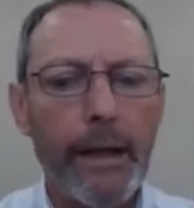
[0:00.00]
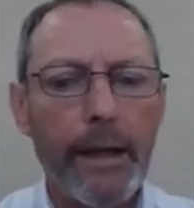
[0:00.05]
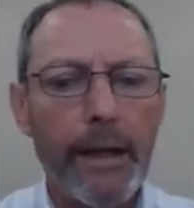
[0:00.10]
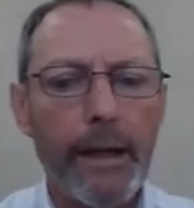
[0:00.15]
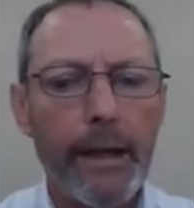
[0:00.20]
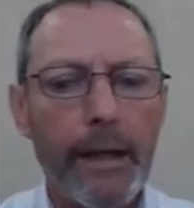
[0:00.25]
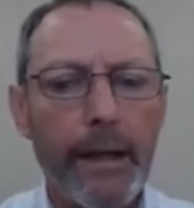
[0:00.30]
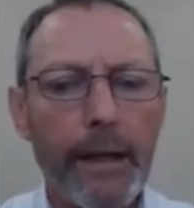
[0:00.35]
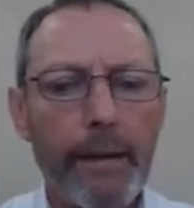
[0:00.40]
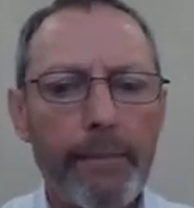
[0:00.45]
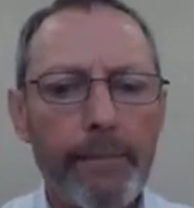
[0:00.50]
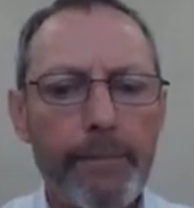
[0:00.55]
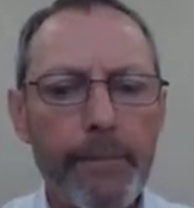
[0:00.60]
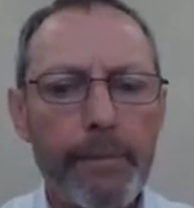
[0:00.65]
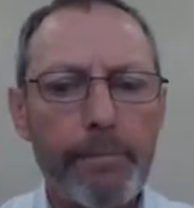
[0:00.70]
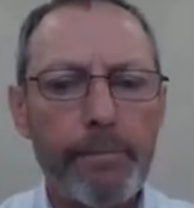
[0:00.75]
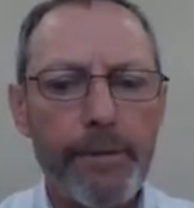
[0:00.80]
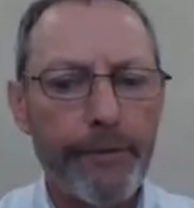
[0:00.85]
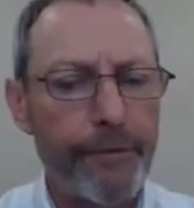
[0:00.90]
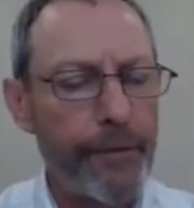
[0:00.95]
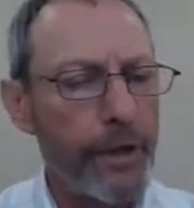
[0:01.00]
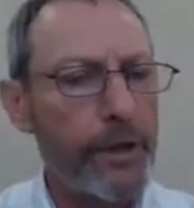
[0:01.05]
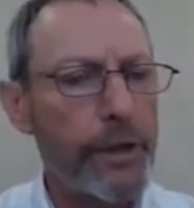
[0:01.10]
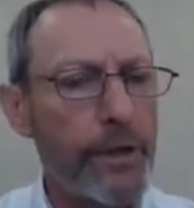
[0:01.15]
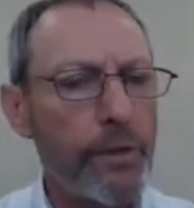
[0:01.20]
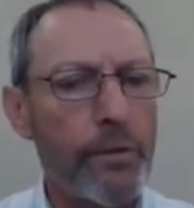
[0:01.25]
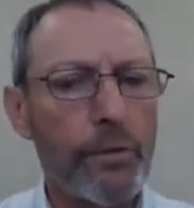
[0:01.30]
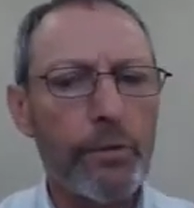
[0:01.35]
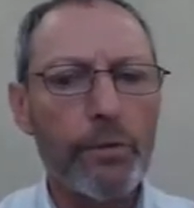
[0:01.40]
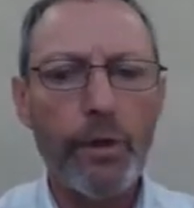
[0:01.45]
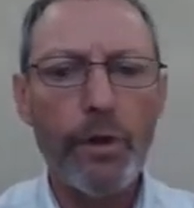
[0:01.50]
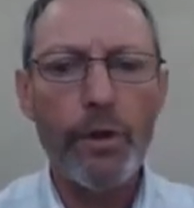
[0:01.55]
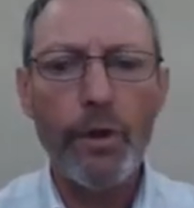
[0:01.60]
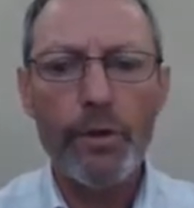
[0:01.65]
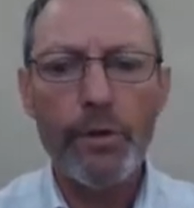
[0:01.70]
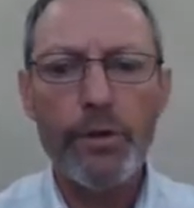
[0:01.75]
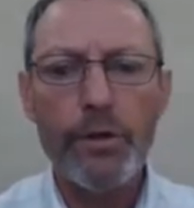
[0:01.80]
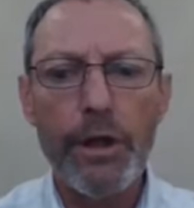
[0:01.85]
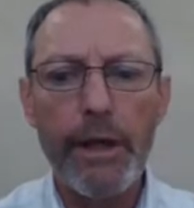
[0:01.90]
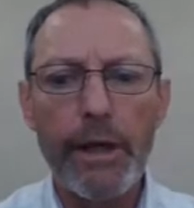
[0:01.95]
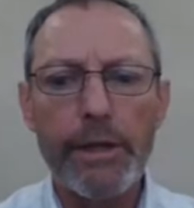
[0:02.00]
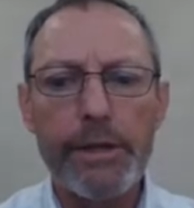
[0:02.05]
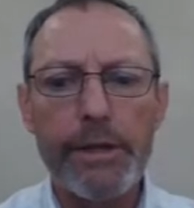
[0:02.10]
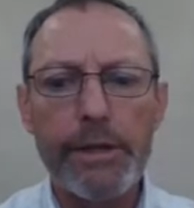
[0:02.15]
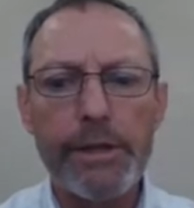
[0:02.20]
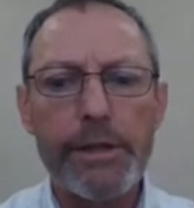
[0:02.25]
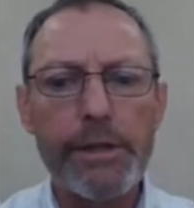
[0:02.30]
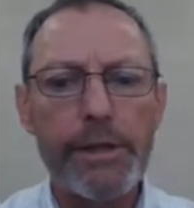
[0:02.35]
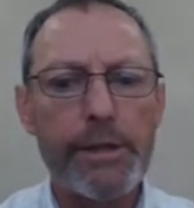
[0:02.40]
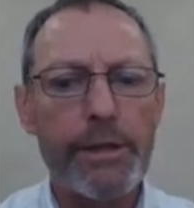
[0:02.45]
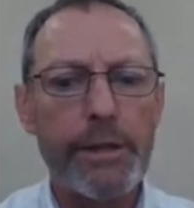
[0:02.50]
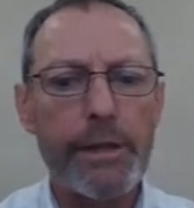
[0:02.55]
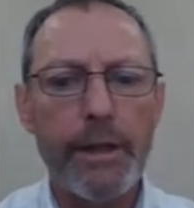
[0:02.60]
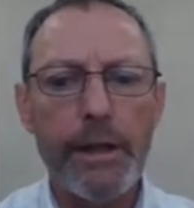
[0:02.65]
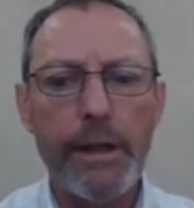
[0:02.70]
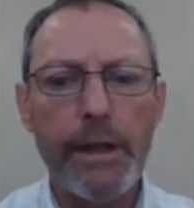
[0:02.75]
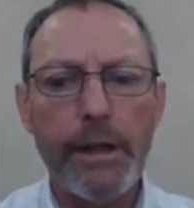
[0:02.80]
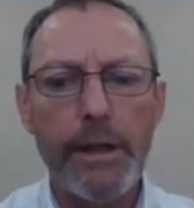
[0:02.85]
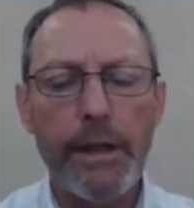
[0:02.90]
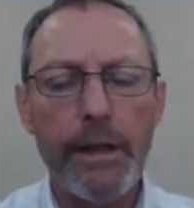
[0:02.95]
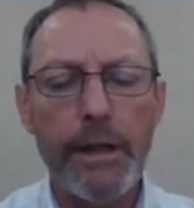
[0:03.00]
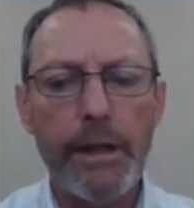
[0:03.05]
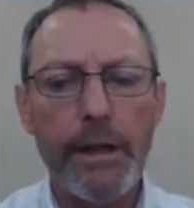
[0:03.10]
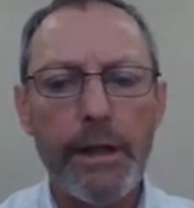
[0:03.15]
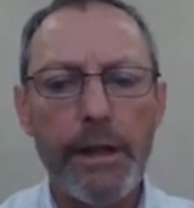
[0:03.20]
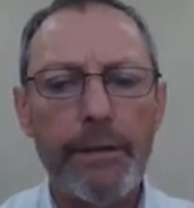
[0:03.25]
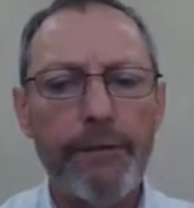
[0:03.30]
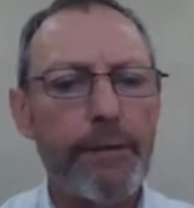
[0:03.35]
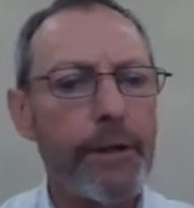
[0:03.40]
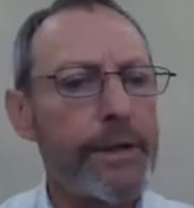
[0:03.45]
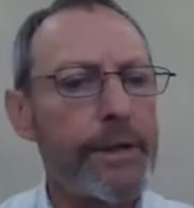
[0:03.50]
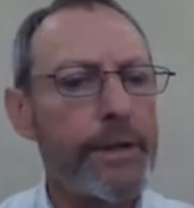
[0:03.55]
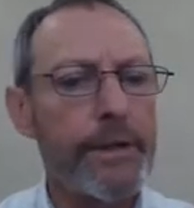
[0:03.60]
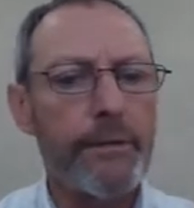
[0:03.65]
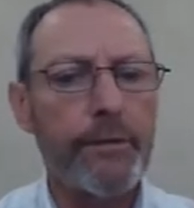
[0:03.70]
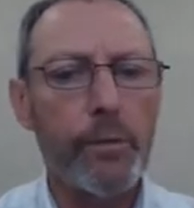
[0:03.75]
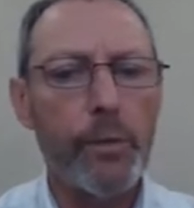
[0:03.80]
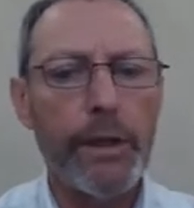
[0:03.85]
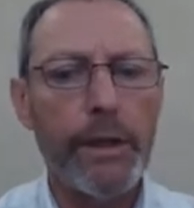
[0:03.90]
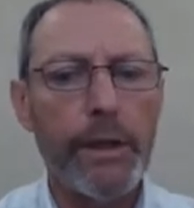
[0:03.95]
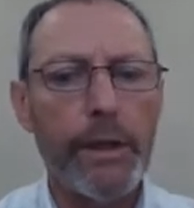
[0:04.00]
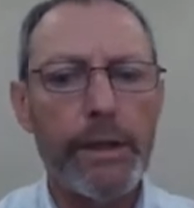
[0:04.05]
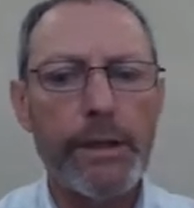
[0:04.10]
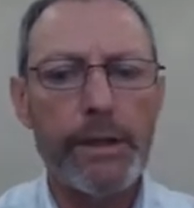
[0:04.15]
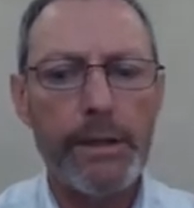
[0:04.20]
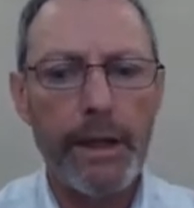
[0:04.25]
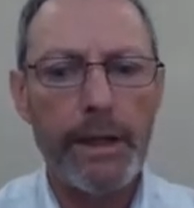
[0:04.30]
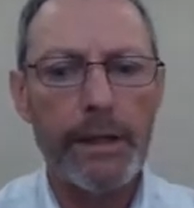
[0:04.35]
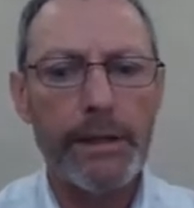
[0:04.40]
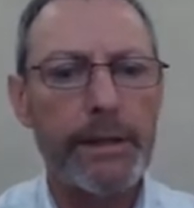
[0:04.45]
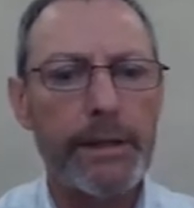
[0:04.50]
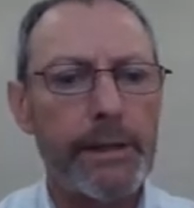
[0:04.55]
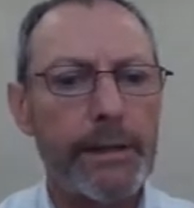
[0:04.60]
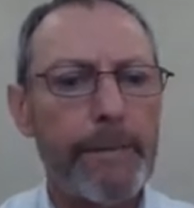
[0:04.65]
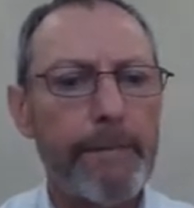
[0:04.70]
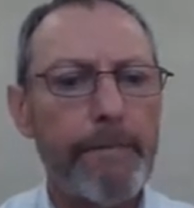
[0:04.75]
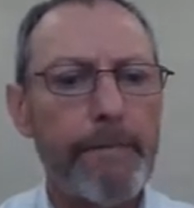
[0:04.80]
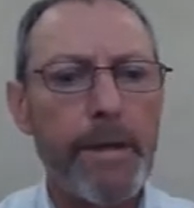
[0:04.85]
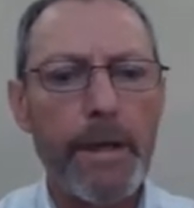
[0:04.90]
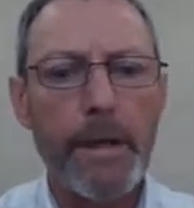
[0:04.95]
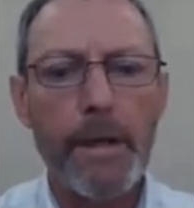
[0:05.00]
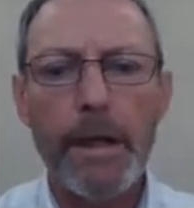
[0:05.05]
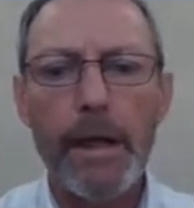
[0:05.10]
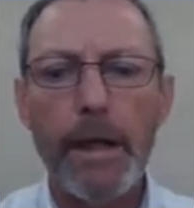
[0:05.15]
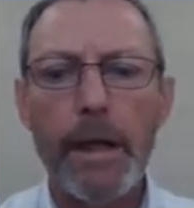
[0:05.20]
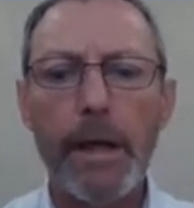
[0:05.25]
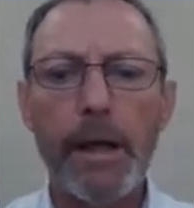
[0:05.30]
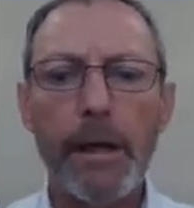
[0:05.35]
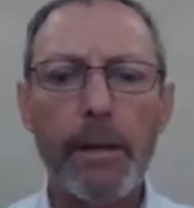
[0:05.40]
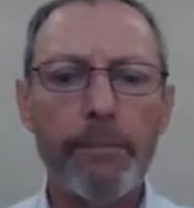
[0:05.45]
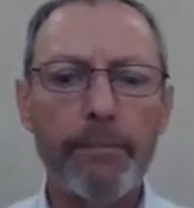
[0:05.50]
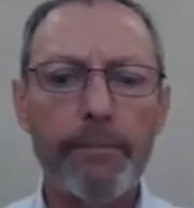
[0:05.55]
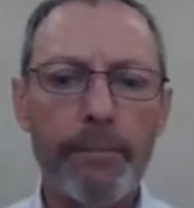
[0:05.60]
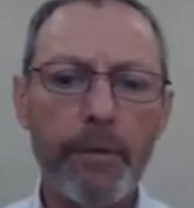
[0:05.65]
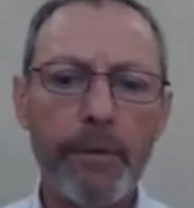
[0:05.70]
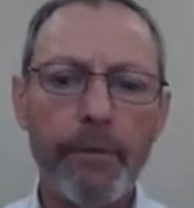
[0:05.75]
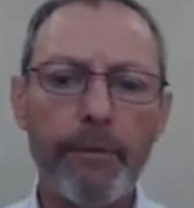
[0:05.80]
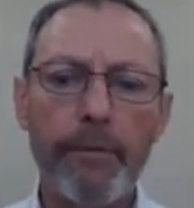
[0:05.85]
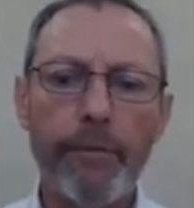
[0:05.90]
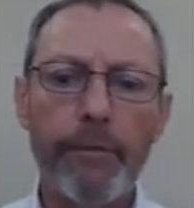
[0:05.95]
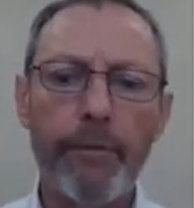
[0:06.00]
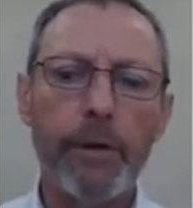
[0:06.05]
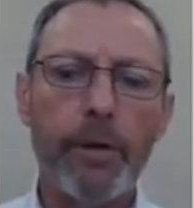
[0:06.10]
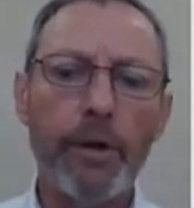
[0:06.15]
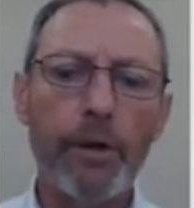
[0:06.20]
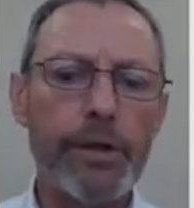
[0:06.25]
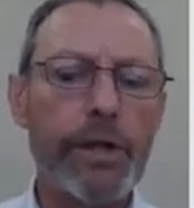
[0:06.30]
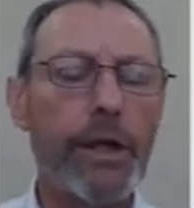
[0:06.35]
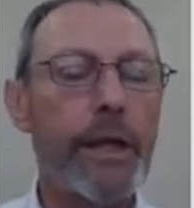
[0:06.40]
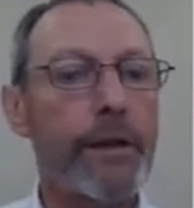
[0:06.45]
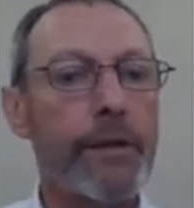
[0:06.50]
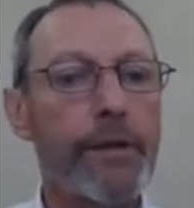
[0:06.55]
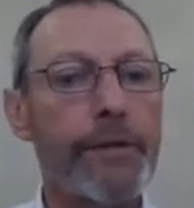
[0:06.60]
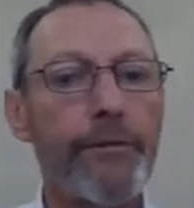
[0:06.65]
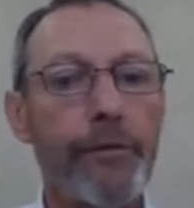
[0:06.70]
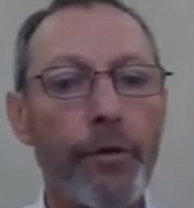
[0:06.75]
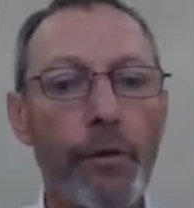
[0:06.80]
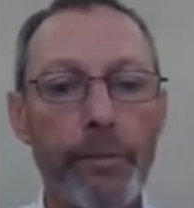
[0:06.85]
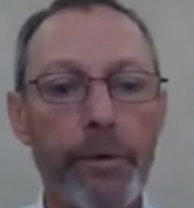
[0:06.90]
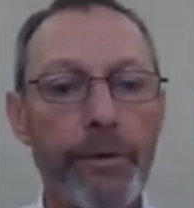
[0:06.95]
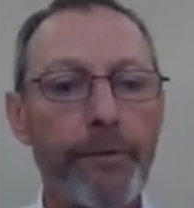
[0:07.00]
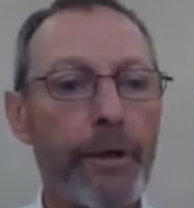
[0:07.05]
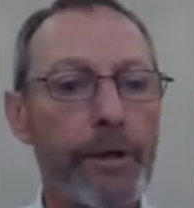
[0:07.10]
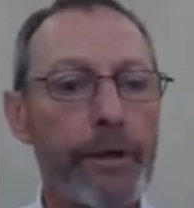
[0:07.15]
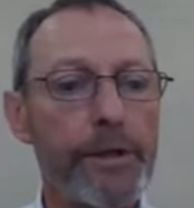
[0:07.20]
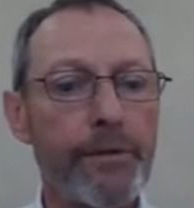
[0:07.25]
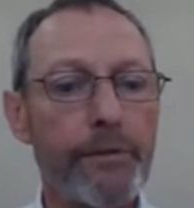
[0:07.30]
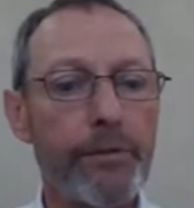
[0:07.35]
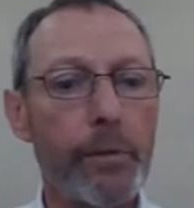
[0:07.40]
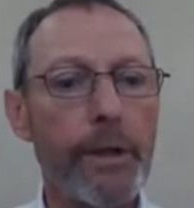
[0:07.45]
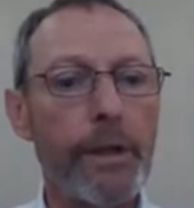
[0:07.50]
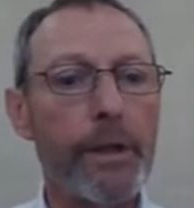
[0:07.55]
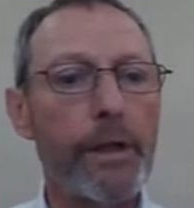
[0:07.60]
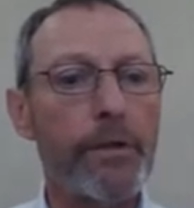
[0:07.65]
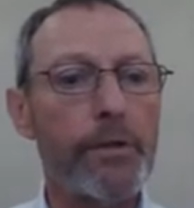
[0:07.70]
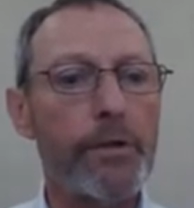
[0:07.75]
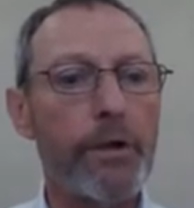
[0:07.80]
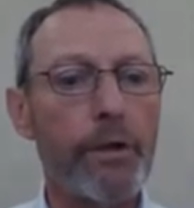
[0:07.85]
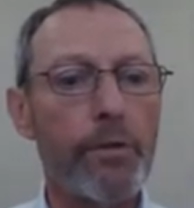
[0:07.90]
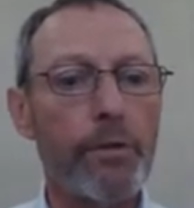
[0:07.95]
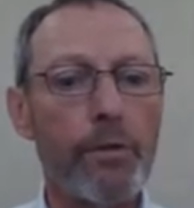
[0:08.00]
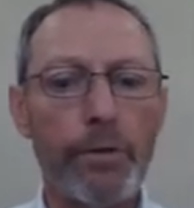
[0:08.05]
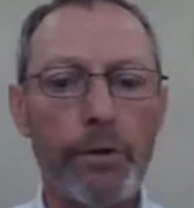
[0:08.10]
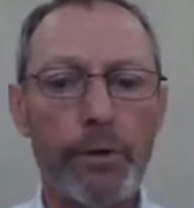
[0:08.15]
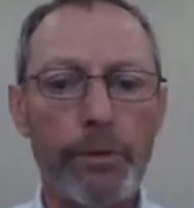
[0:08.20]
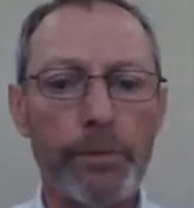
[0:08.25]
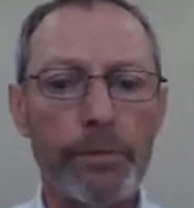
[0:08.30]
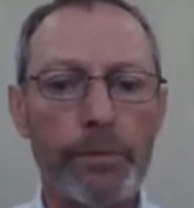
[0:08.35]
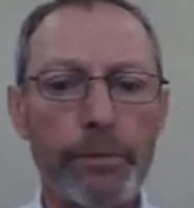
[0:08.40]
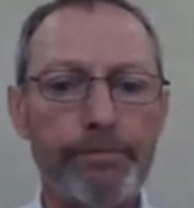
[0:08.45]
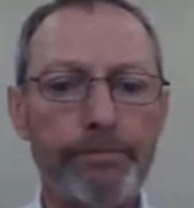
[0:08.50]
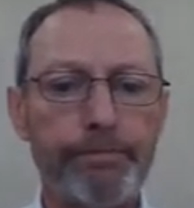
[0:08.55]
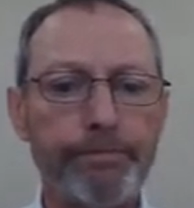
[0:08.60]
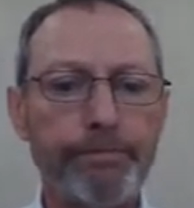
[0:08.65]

um, professional contractors in the invasive weed sector, uh, got together to form the invasive weed control group.